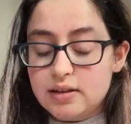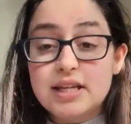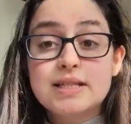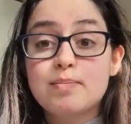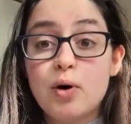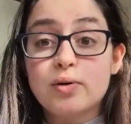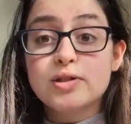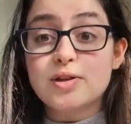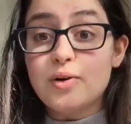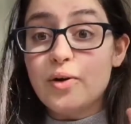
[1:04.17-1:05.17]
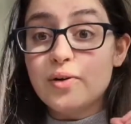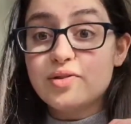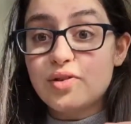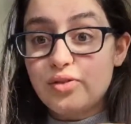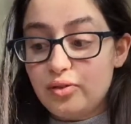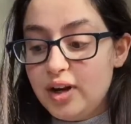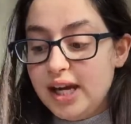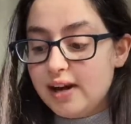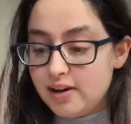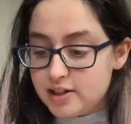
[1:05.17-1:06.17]
this box you got
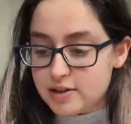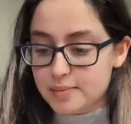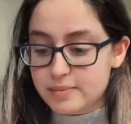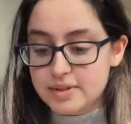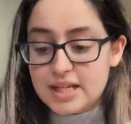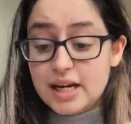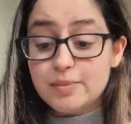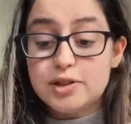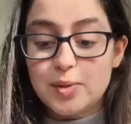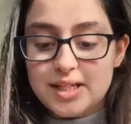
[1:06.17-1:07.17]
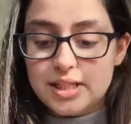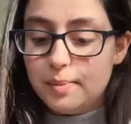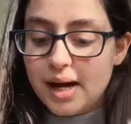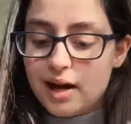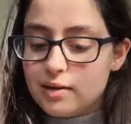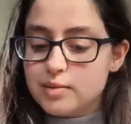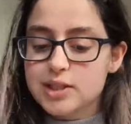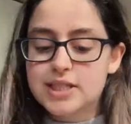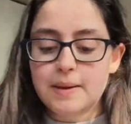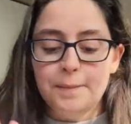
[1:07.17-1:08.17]
3 items and it was
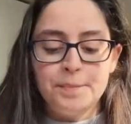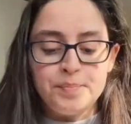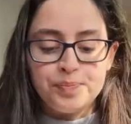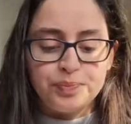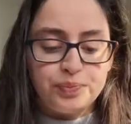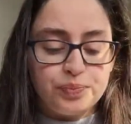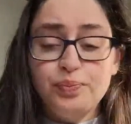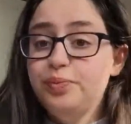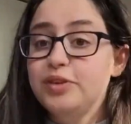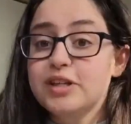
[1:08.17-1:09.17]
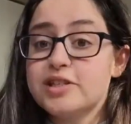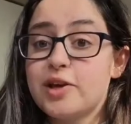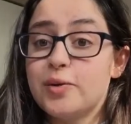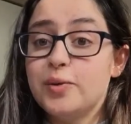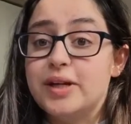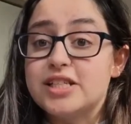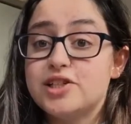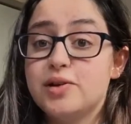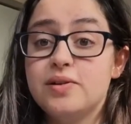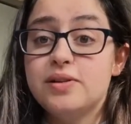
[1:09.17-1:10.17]
£20. So let's
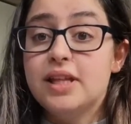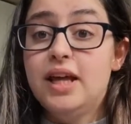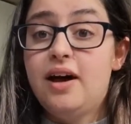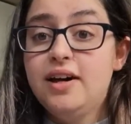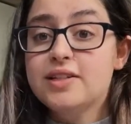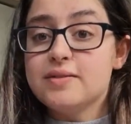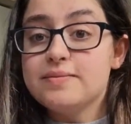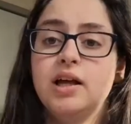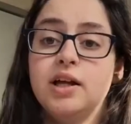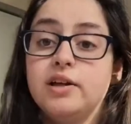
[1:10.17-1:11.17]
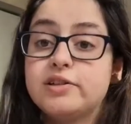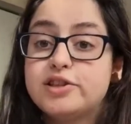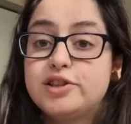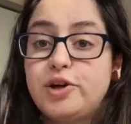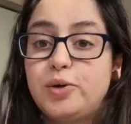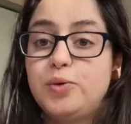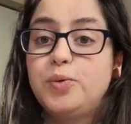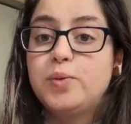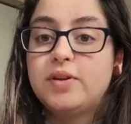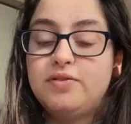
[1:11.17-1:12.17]
show you the item.
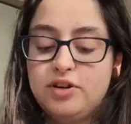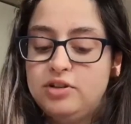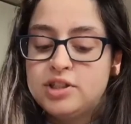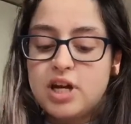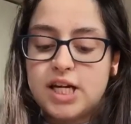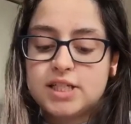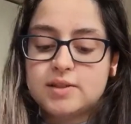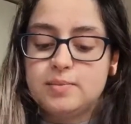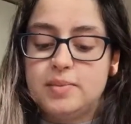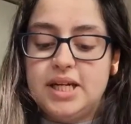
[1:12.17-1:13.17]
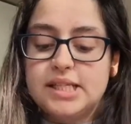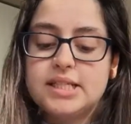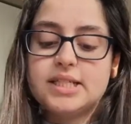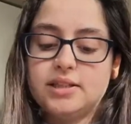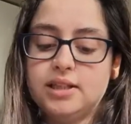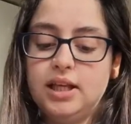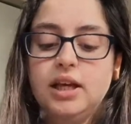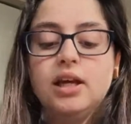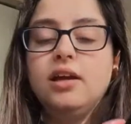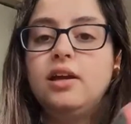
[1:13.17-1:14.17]
So the first item is
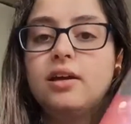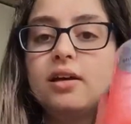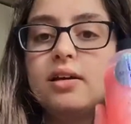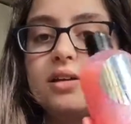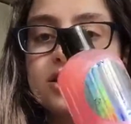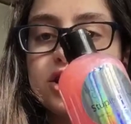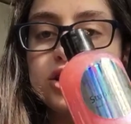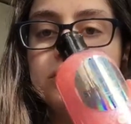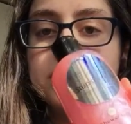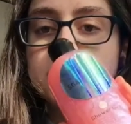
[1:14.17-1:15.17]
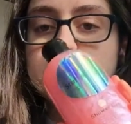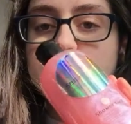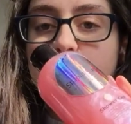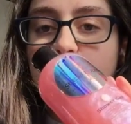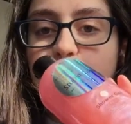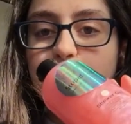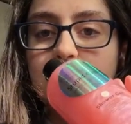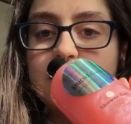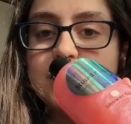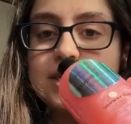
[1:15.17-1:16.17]
the Stupid
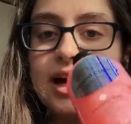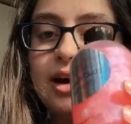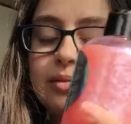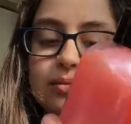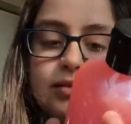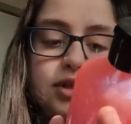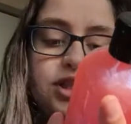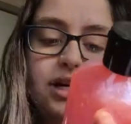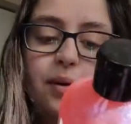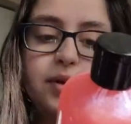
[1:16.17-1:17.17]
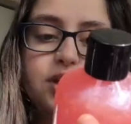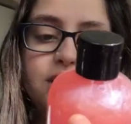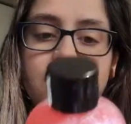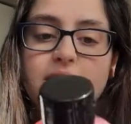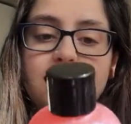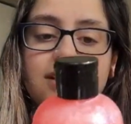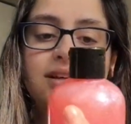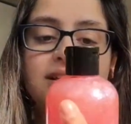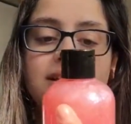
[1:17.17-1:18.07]
Cupid shower gel.